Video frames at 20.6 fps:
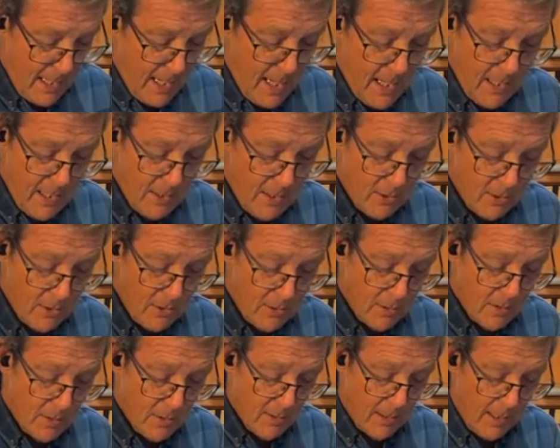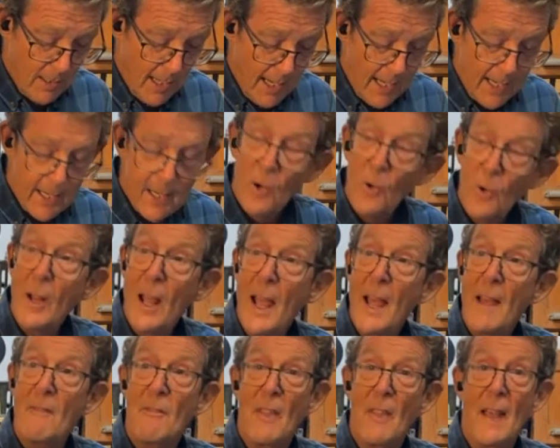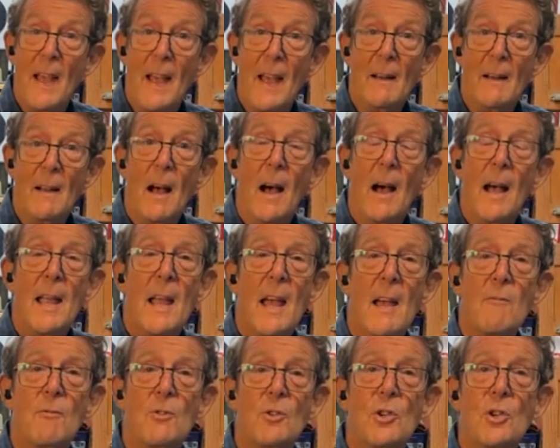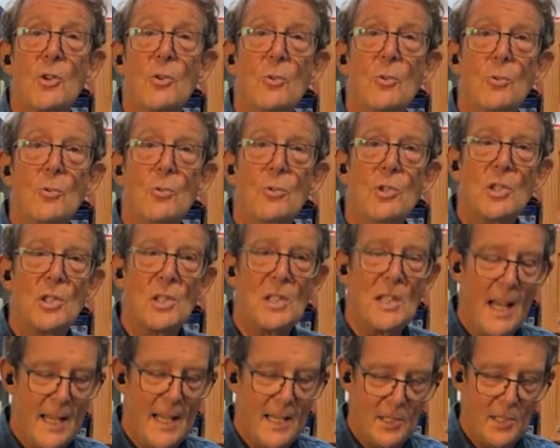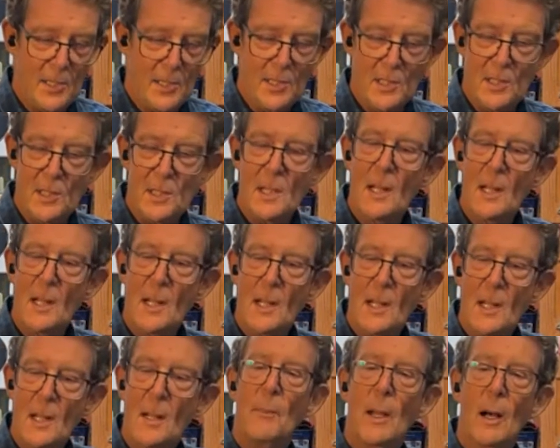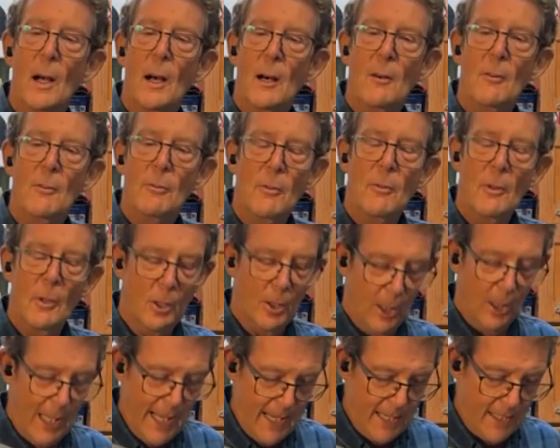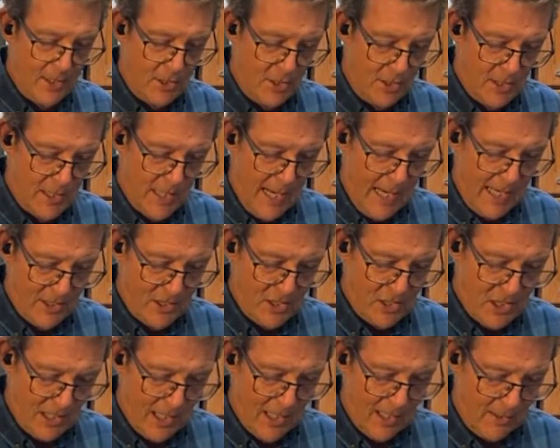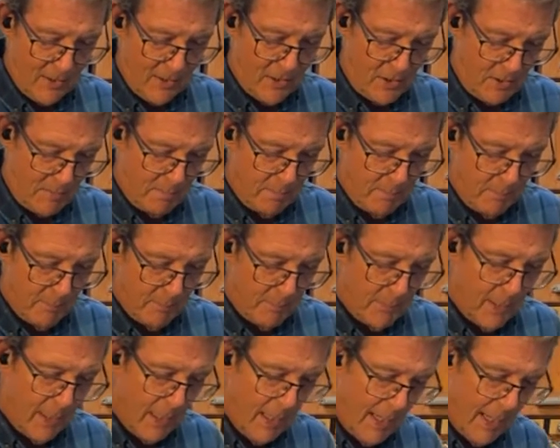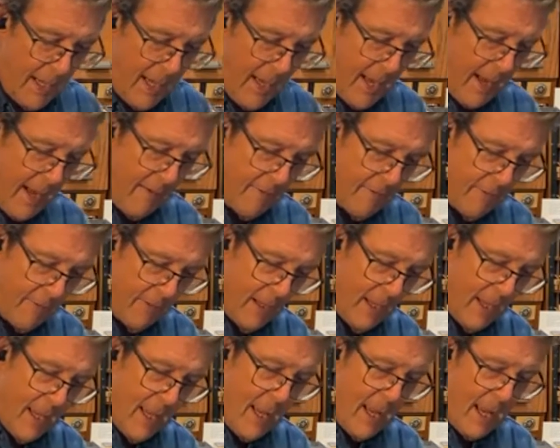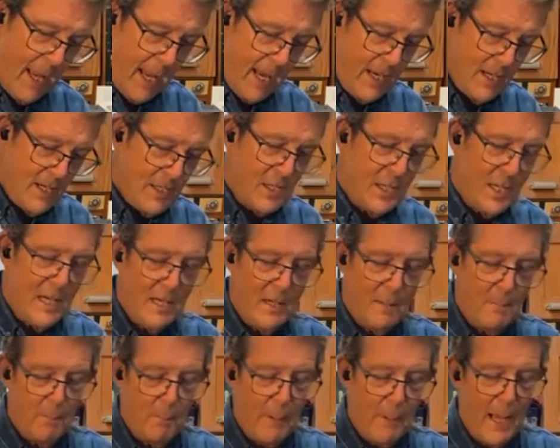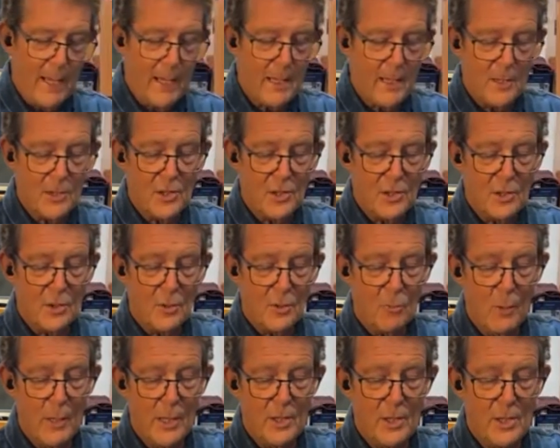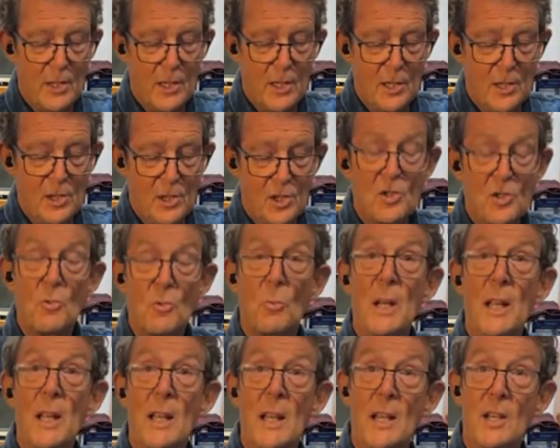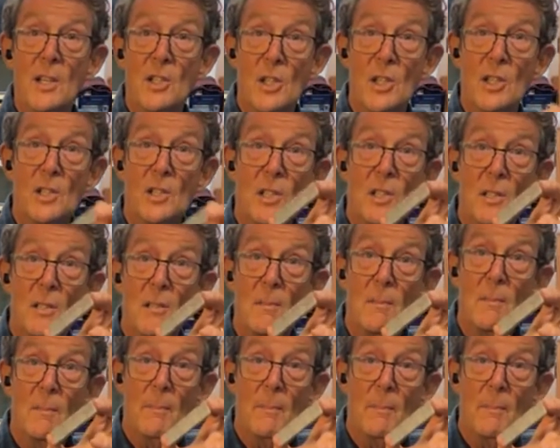here I don't have that. I have 2 sizes of leads and slugs. I have 18 picas, which is 3 inches,